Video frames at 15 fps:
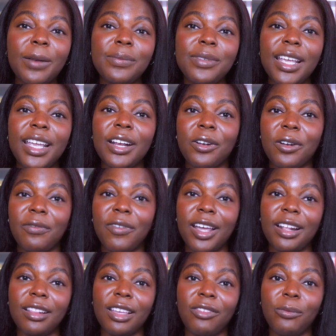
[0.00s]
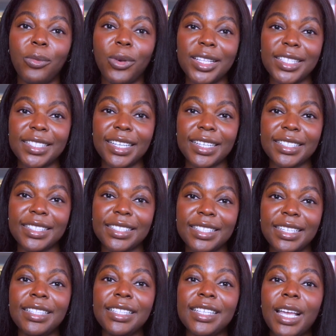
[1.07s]
update in Grafana
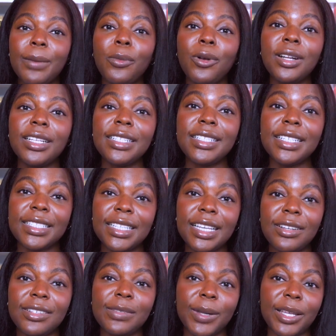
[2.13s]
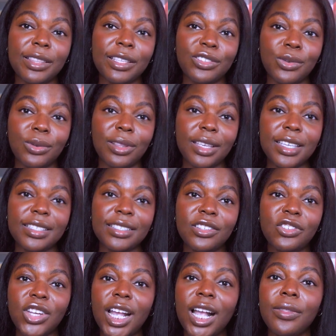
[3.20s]
11.6. To get more details about this
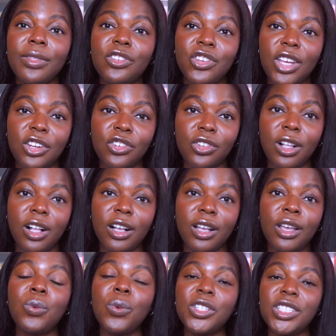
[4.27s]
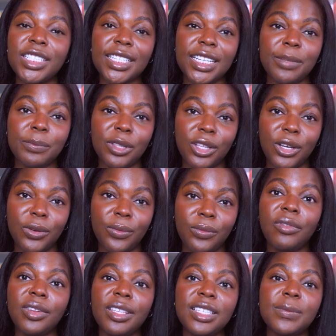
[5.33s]
release, check out the changelog, which is linked below.
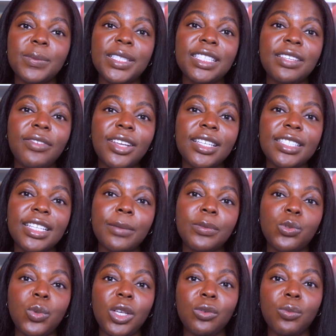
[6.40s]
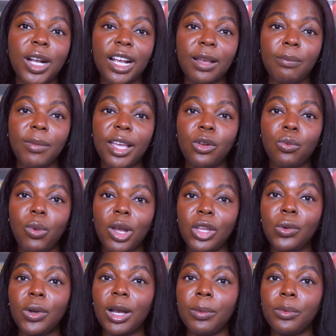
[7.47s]
For the specific steps we recommend
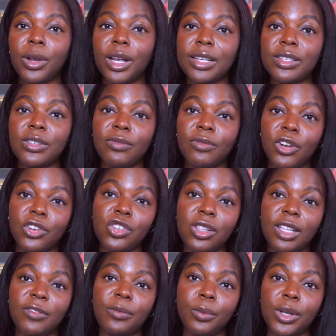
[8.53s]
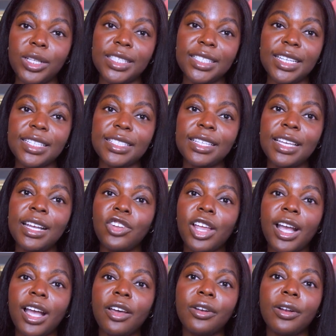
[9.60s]
when you upgrade to version 11.6,
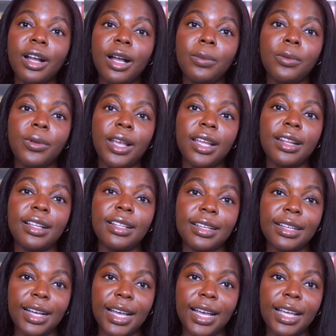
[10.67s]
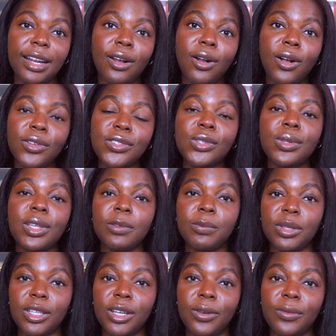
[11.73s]
check out our upgrade guide, also
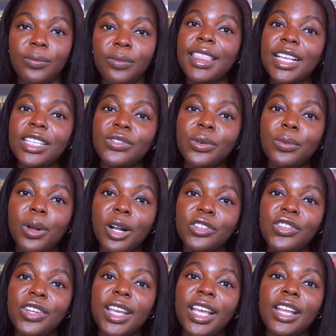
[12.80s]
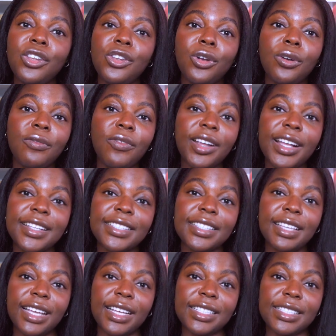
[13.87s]
linked below. Thanks for watching, and don't forget
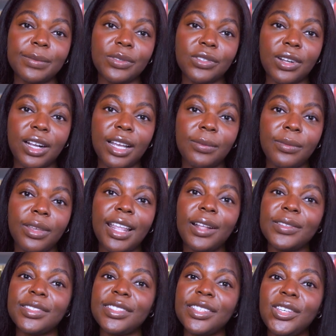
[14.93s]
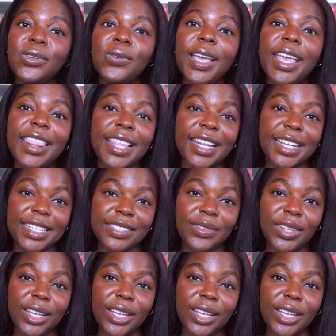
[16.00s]
to like and subscribe, and I'll see you in the next